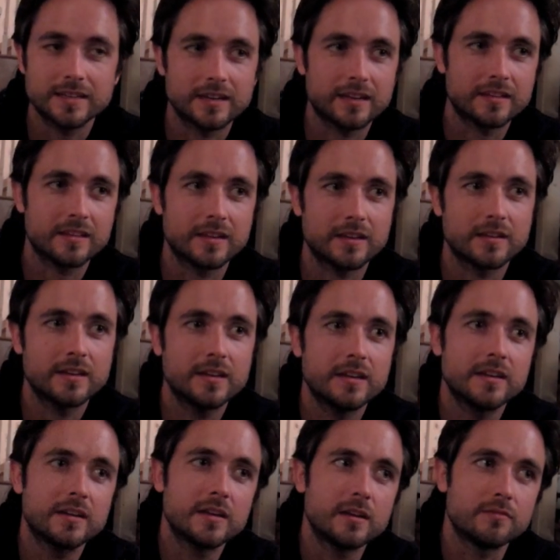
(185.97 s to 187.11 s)
And I think
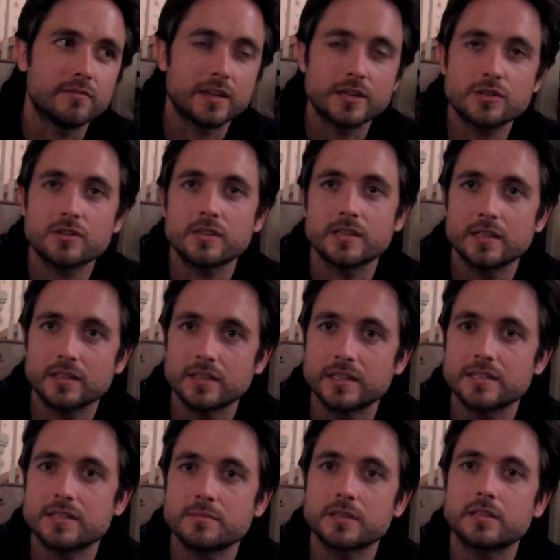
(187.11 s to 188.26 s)
eventually it leads
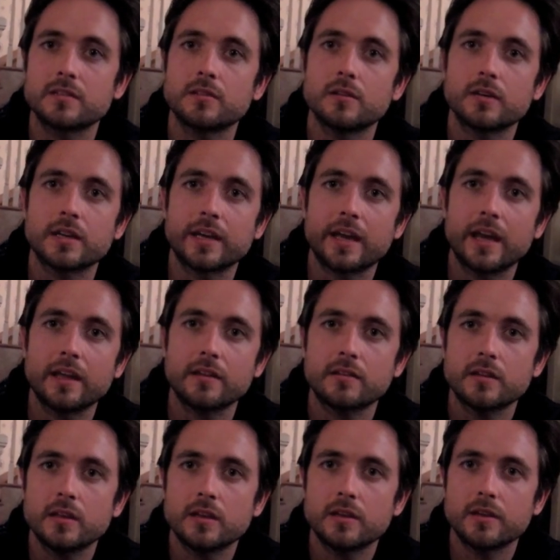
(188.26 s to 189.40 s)
him into looking at,
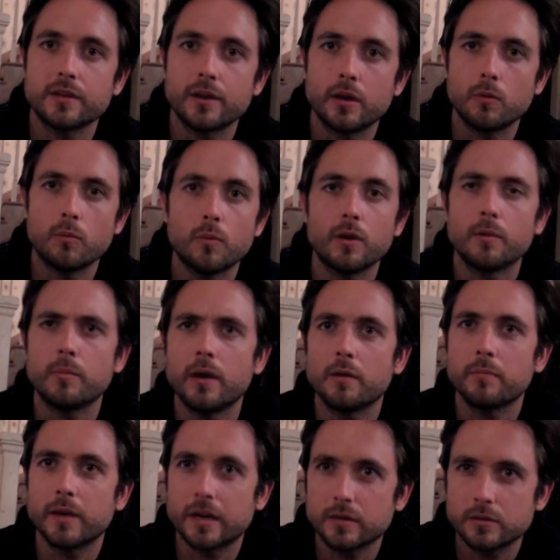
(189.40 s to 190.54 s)
what about
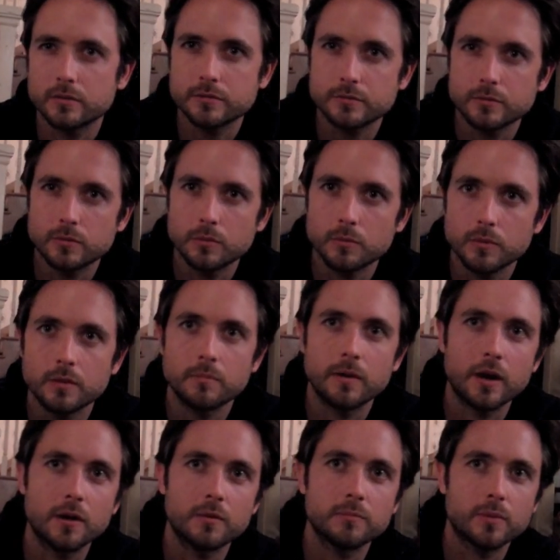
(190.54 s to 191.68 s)
medical school? What
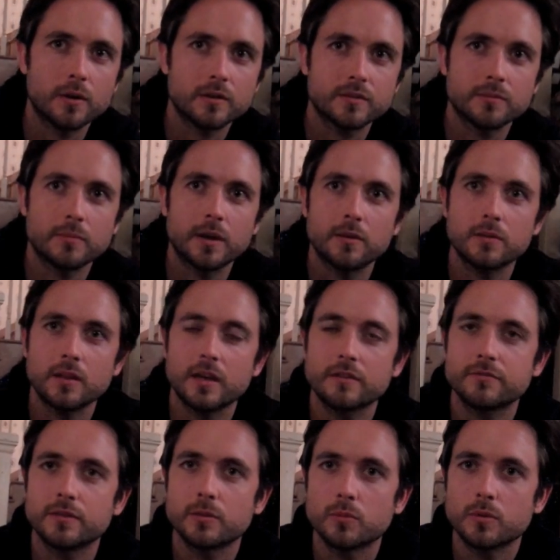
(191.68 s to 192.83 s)
about parts of my old life
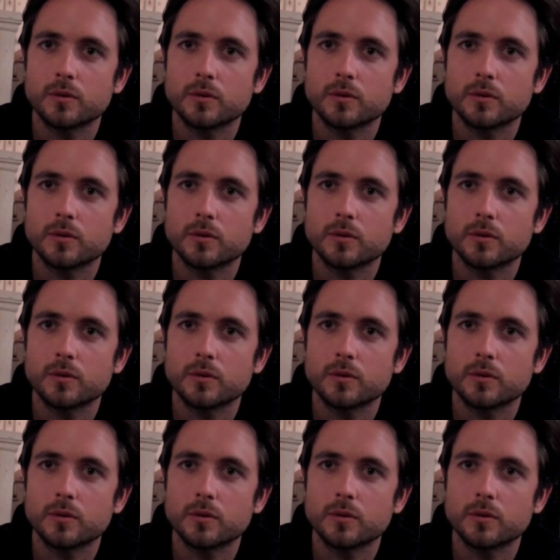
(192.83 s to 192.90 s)
that were?